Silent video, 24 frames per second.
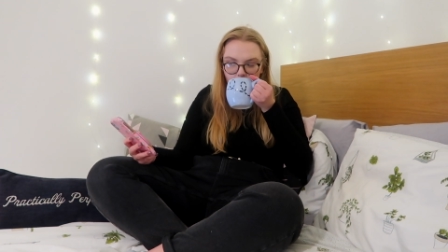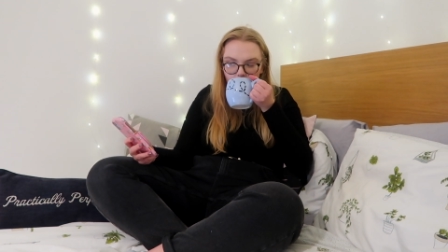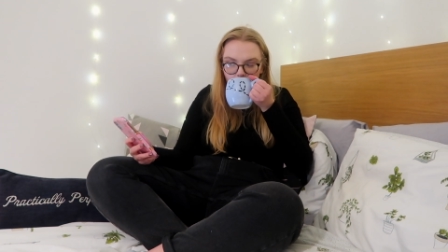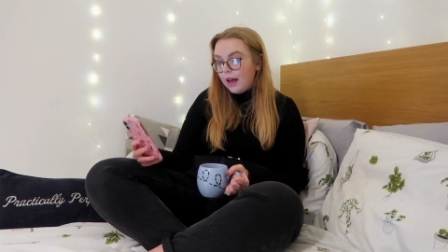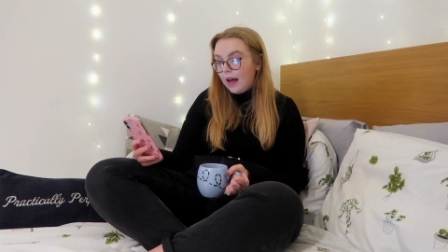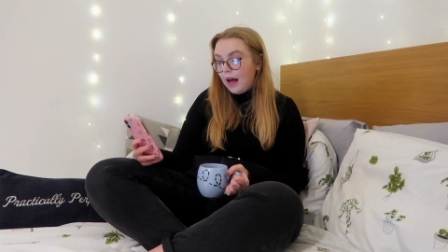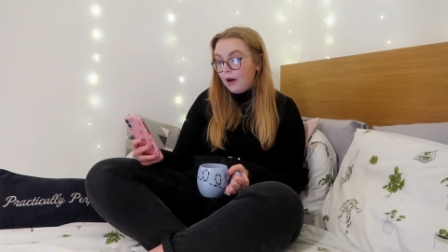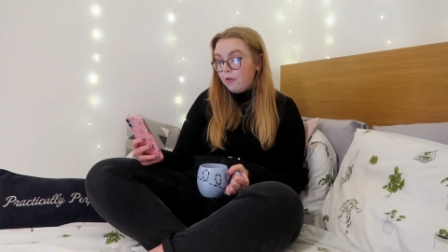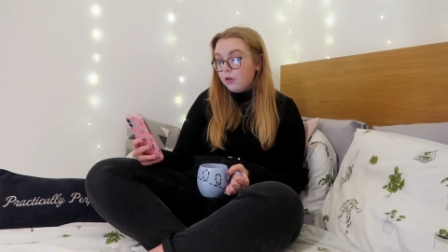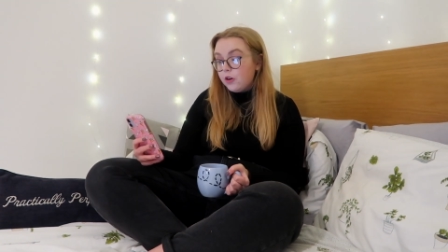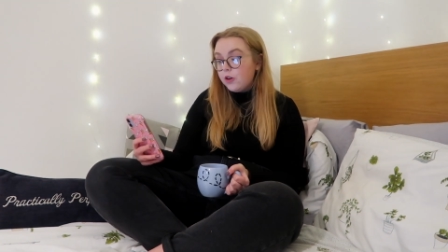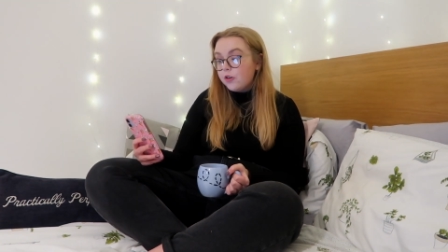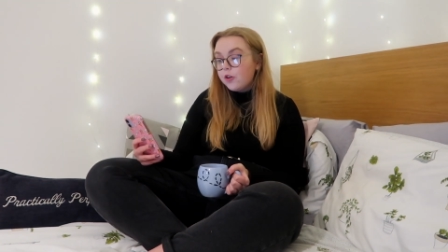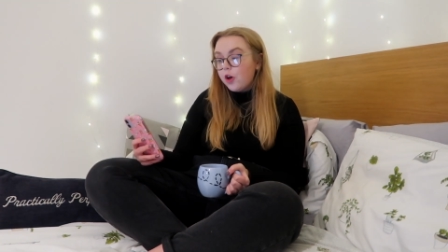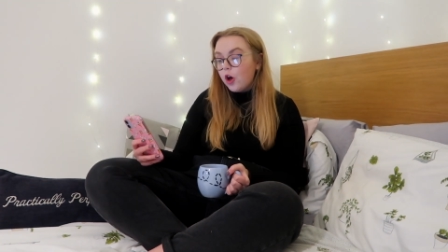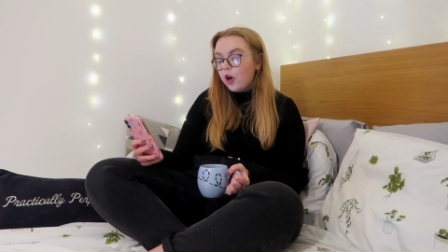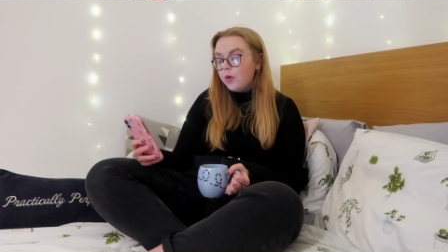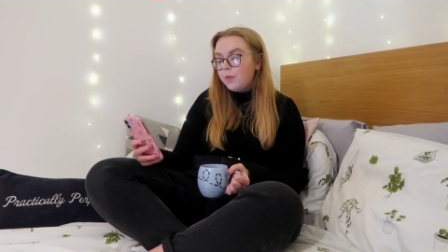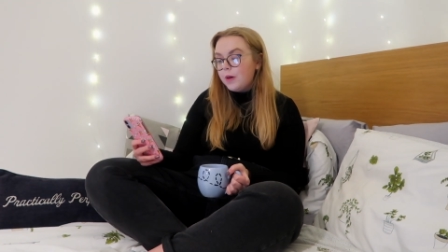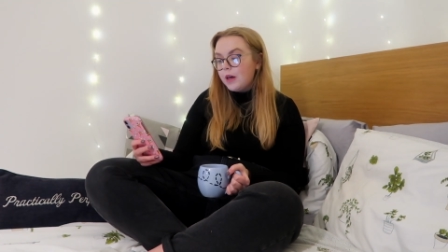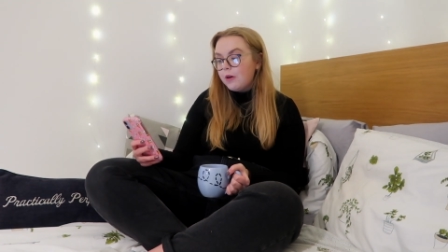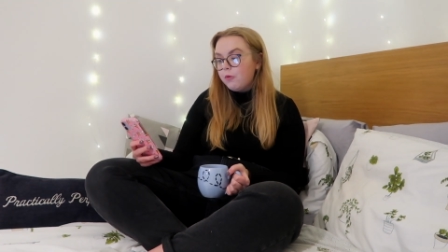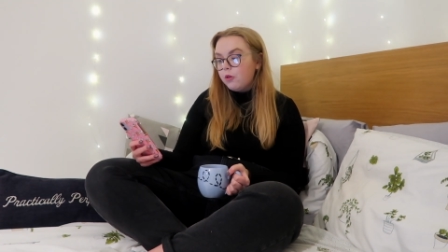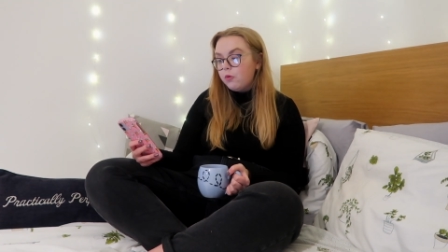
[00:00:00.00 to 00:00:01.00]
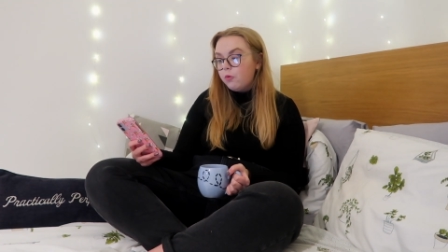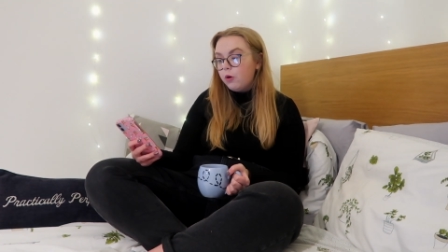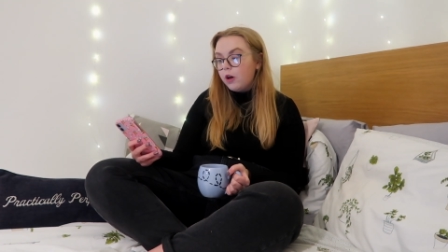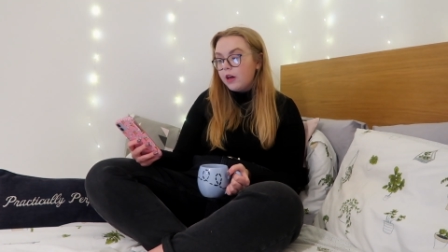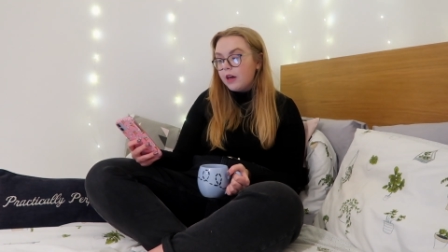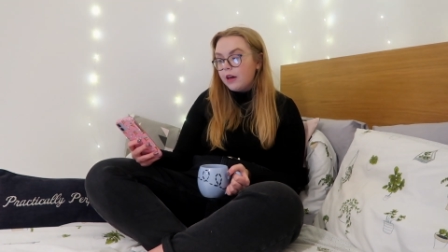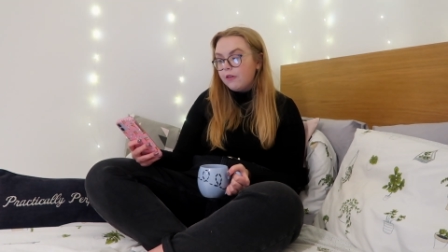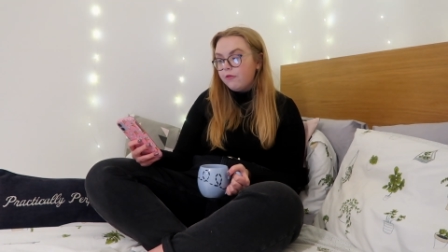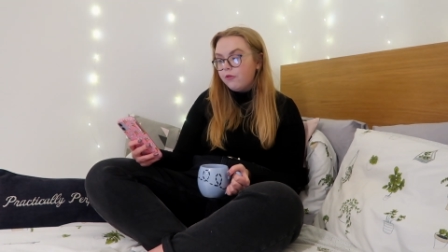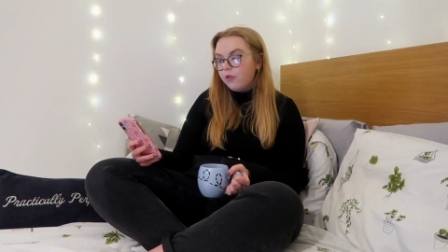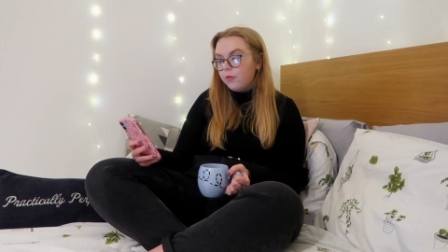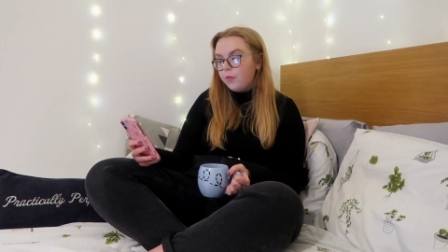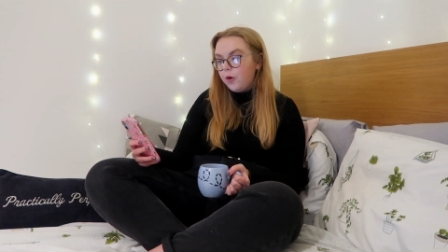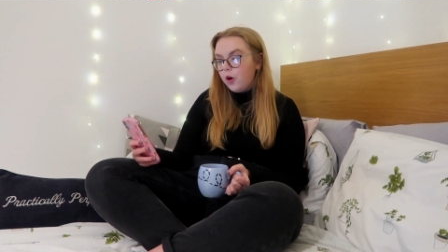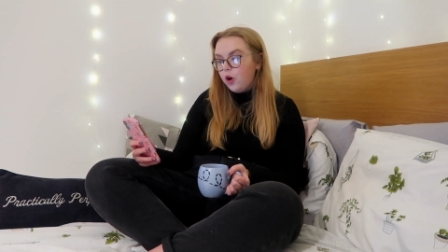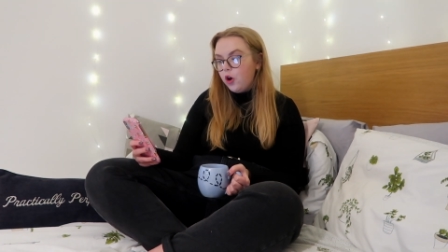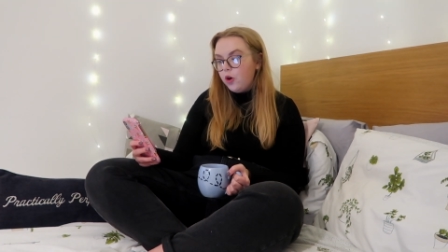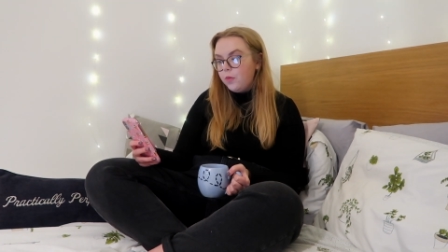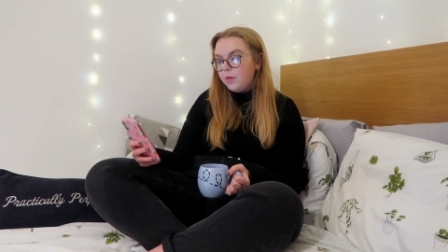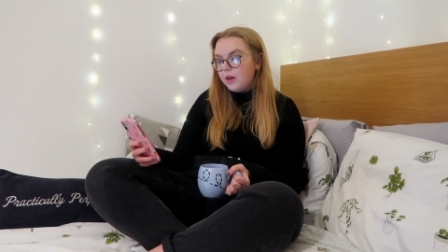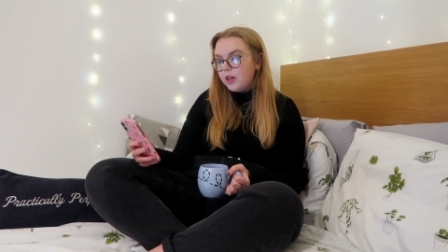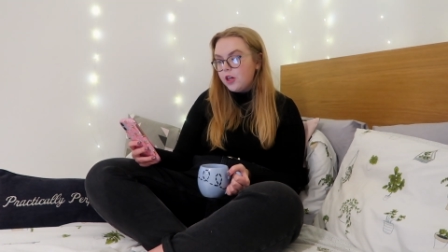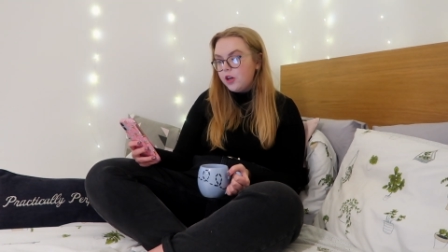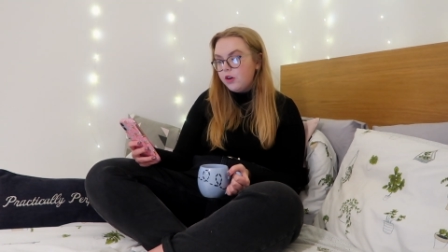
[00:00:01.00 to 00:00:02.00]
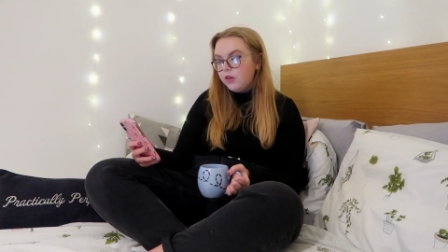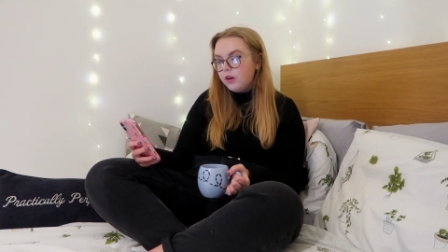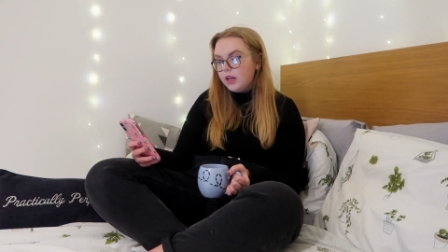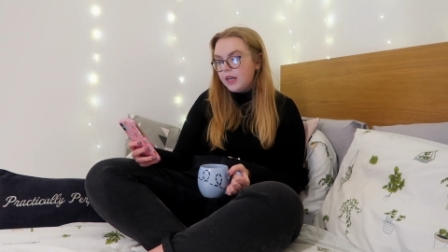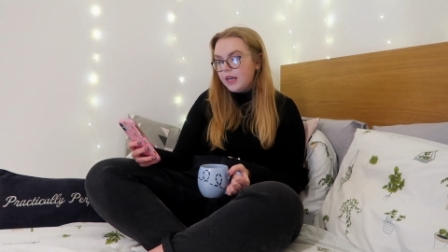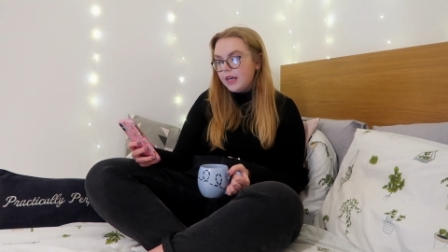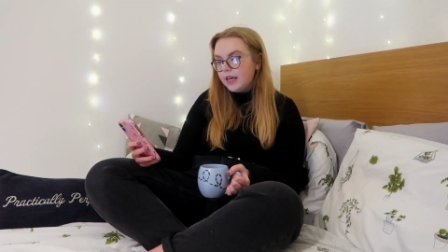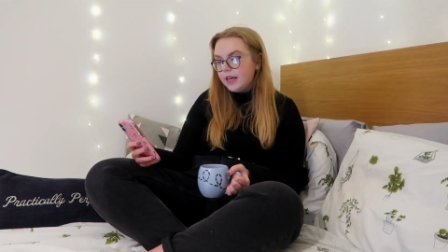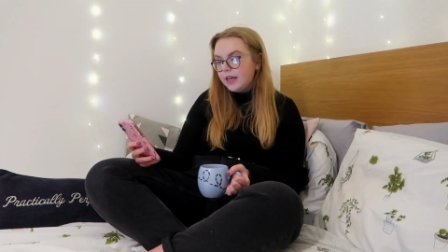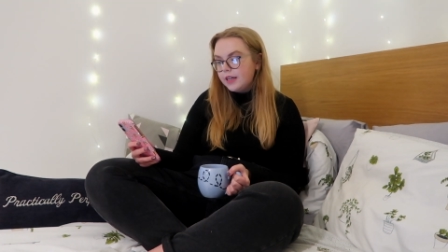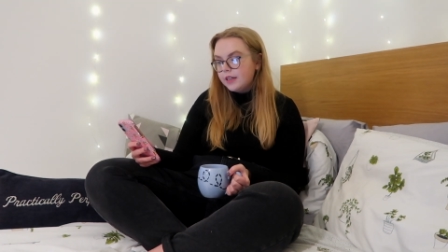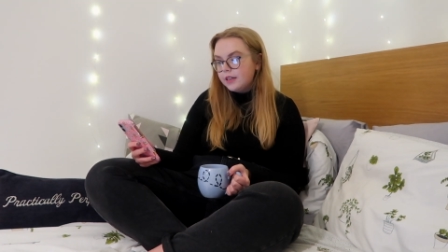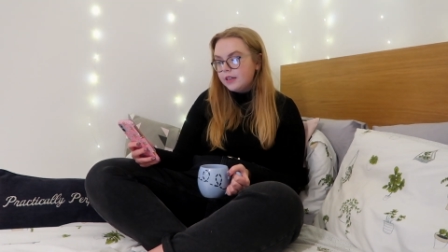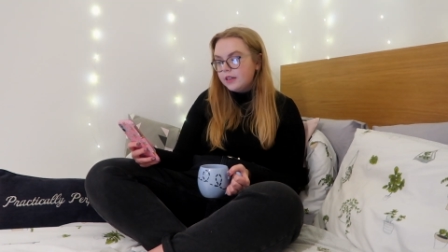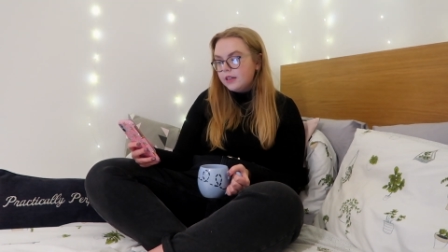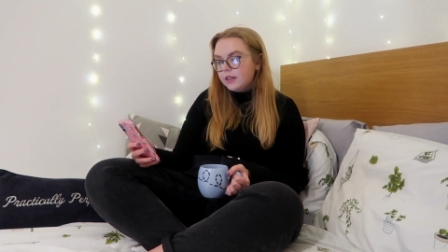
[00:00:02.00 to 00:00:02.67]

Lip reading: How are you coping with working from home at uni?